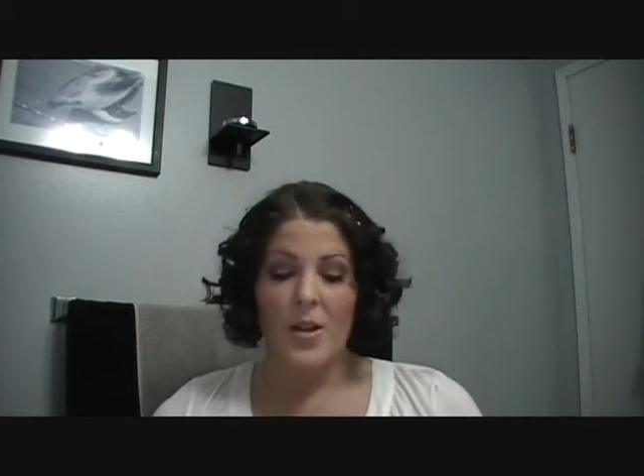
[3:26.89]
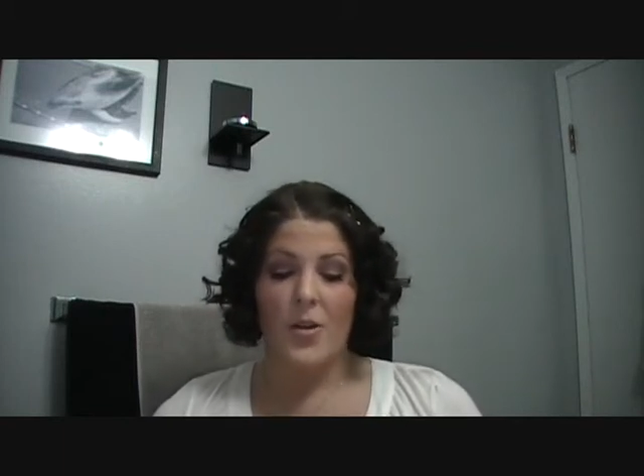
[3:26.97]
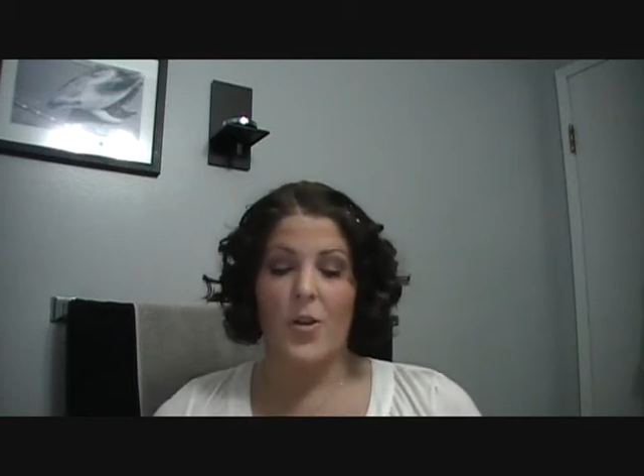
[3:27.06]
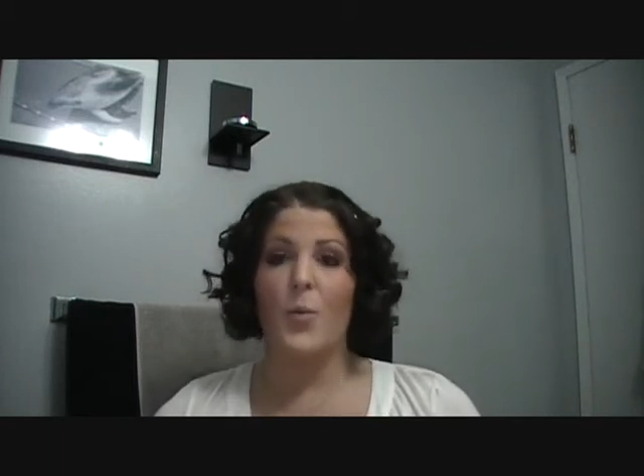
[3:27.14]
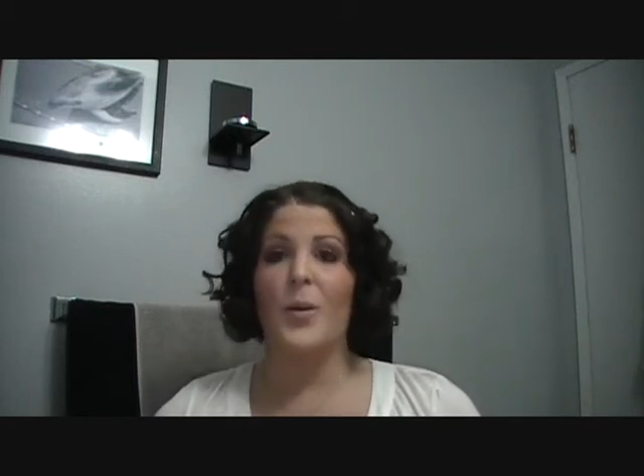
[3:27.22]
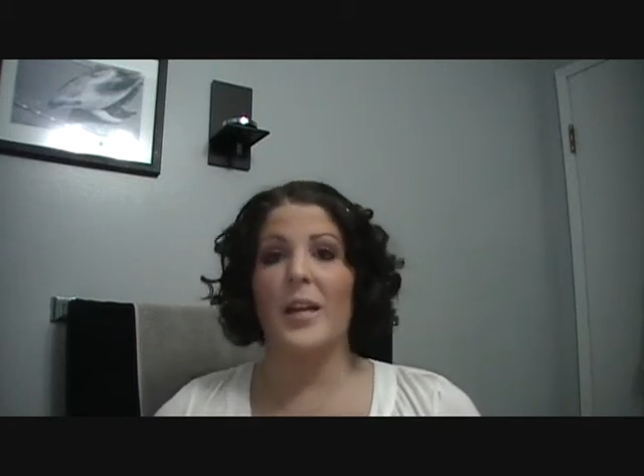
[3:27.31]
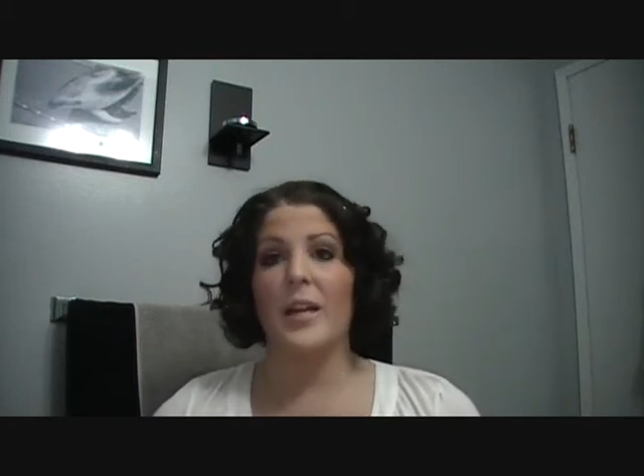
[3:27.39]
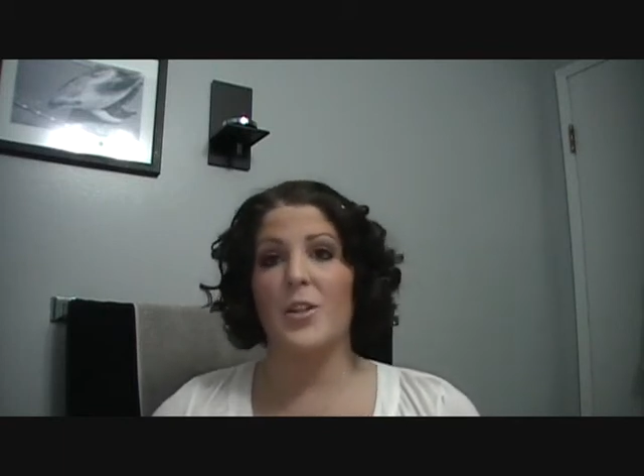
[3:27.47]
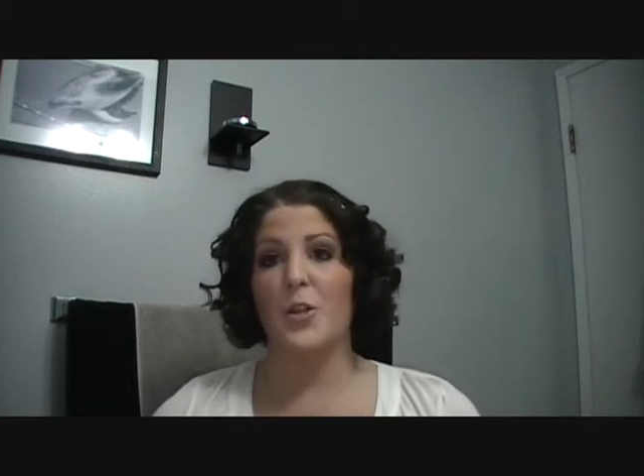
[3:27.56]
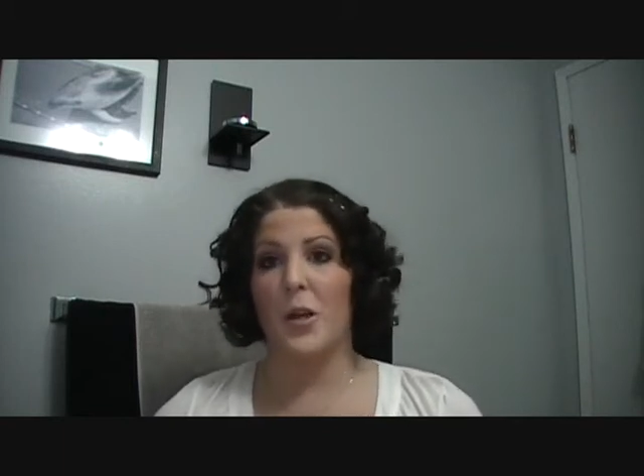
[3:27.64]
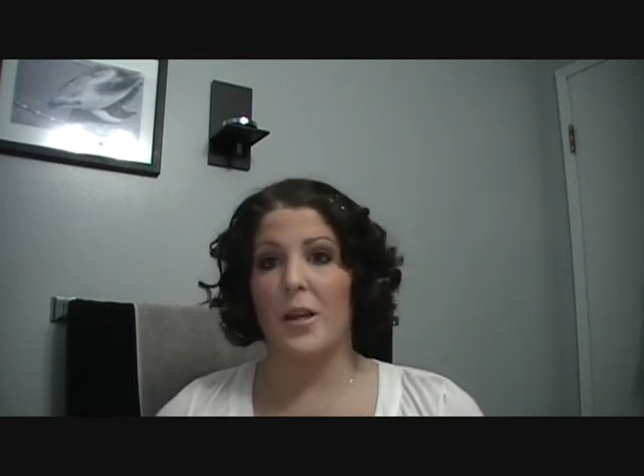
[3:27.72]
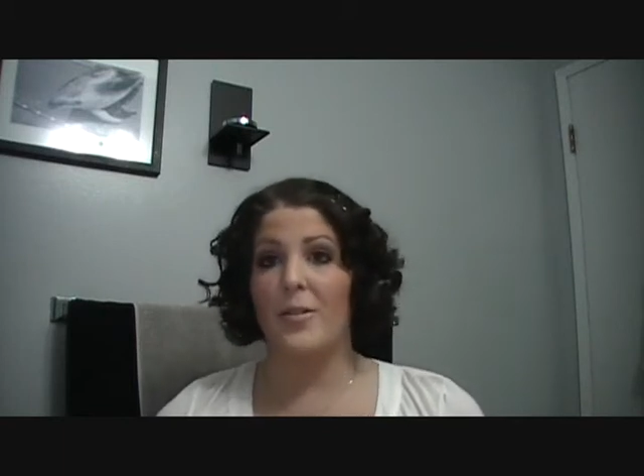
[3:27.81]
nobody had
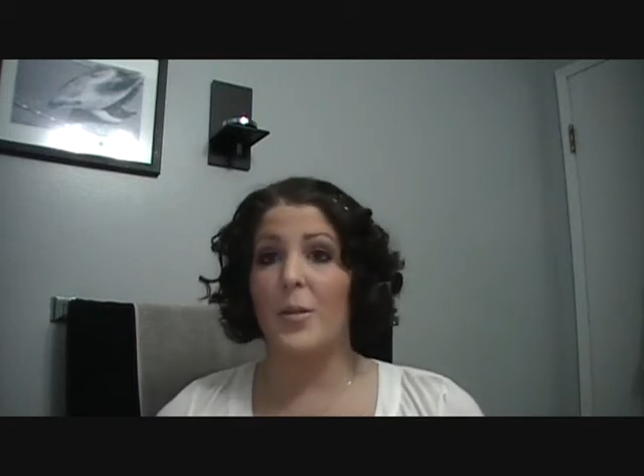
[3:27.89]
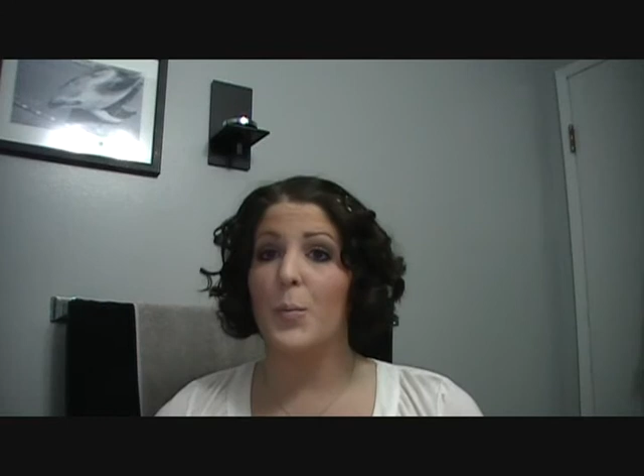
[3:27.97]
tried the